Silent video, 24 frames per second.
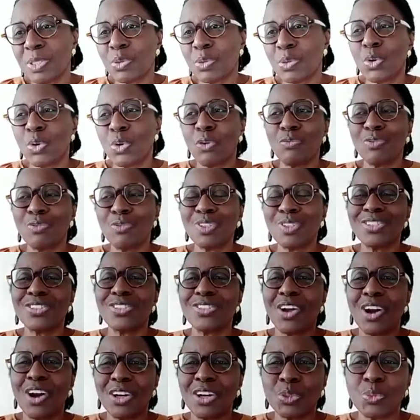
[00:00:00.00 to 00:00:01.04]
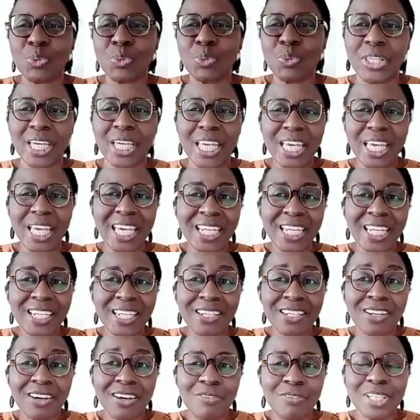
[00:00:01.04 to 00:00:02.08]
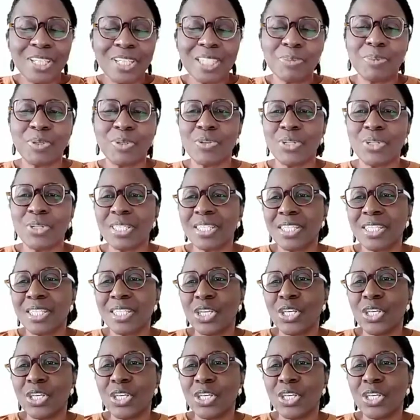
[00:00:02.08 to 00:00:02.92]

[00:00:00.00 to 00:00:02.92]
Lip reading: we often start with the in-love experience.